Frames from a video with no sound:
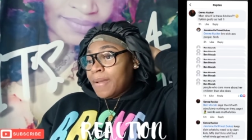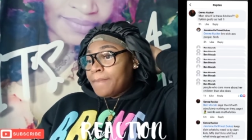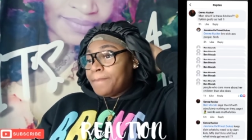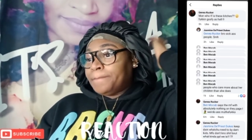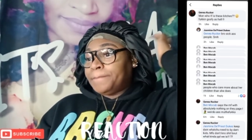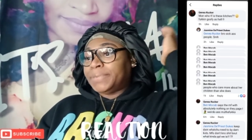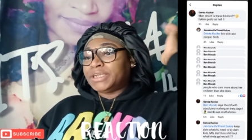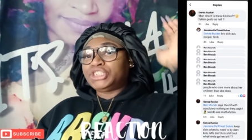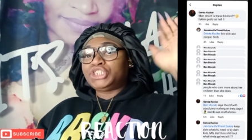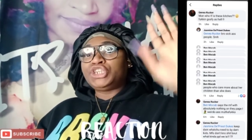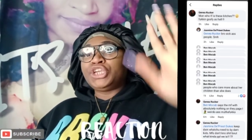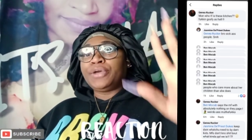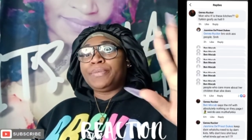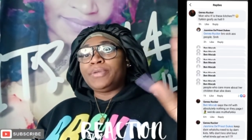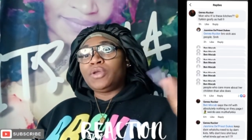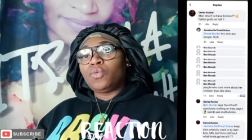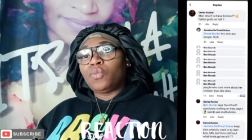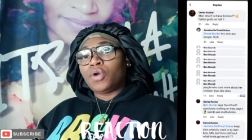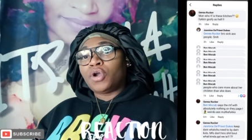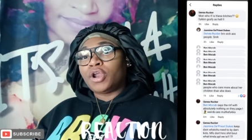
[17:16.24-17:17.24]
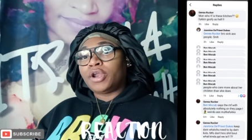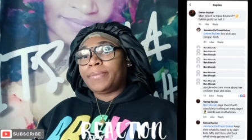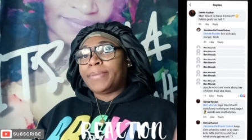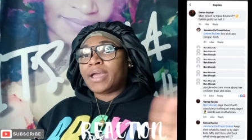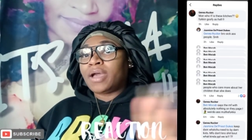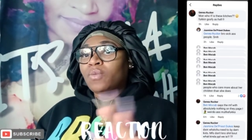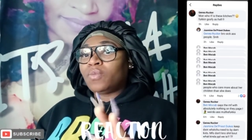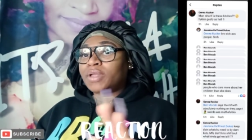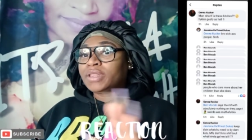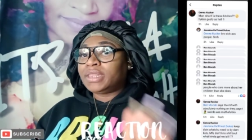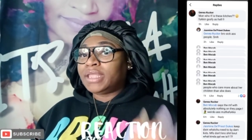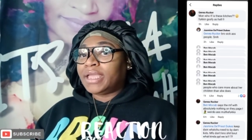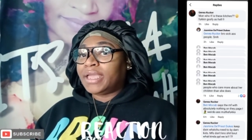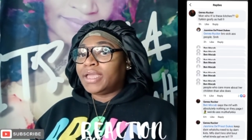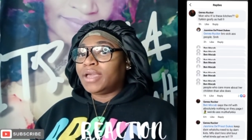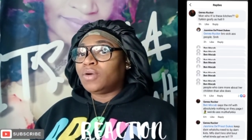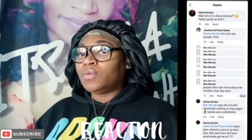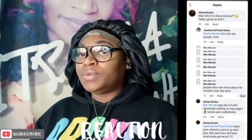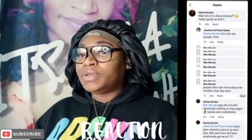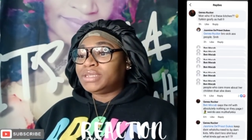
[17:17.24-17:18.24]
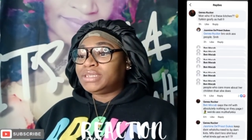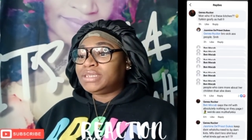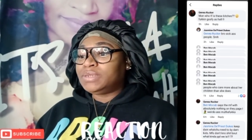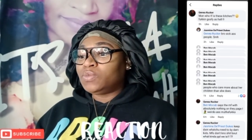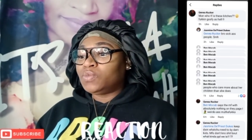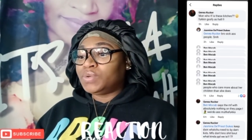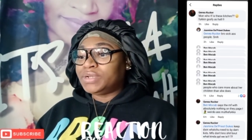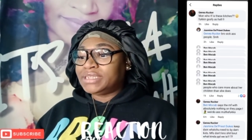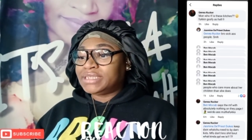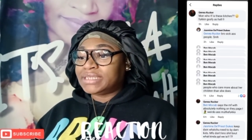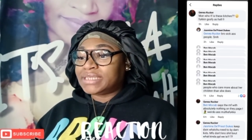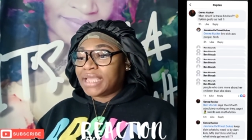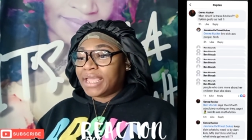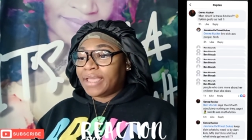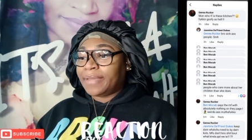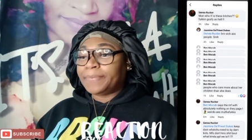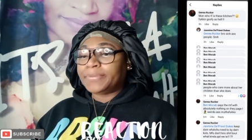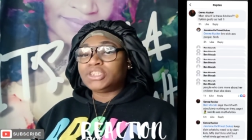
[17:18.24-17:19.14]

But she'll be worried about what the hell we we saying.